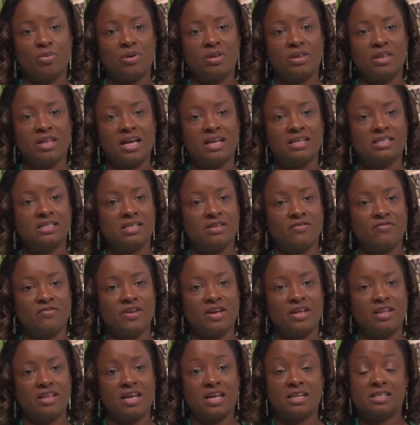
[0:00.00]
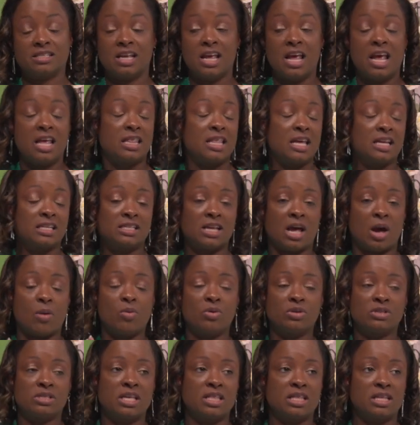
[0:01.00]
and that's I
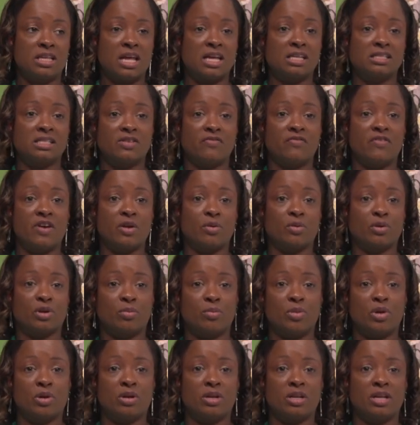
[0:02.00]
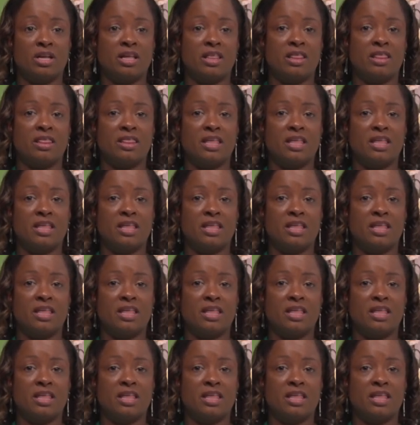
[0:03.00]
won't say that's the veteran community.